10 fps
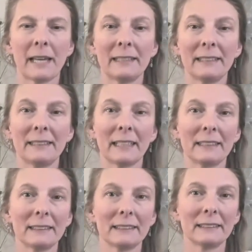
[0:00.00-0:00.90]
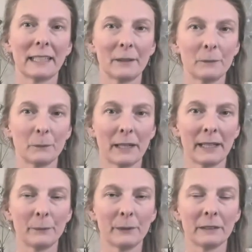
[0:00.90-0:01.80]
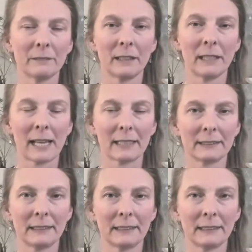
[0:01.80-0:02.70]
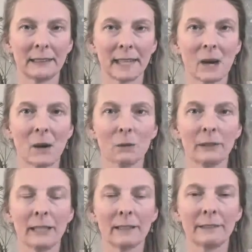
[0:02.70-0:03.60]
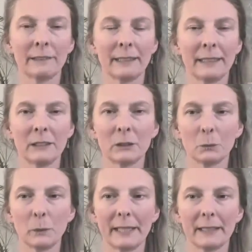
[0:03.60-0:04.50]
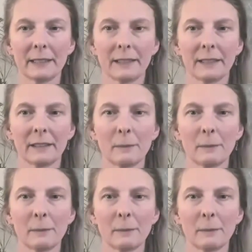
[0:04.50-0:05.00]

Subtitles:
And in that same way, we're relaxing that whole area into width,